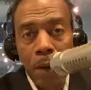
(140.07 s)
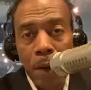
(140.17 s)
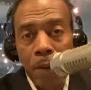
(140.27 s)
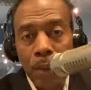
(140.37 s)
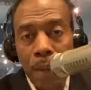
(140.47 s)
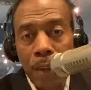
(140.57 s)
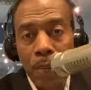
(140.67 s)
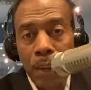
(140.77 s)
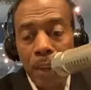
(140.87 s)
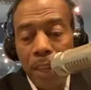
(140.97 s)
right outside
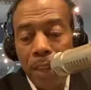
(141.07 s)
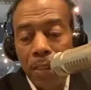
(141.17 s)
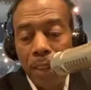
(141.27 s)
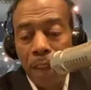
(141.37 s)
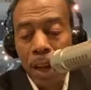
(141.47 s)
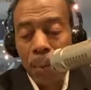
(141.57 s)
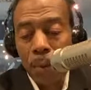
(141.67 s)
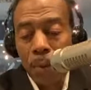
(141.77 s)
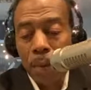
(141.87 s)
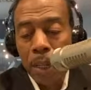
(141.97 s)
of the nation's
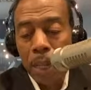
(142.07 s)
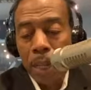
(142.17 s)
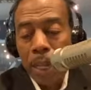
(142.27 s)
capital,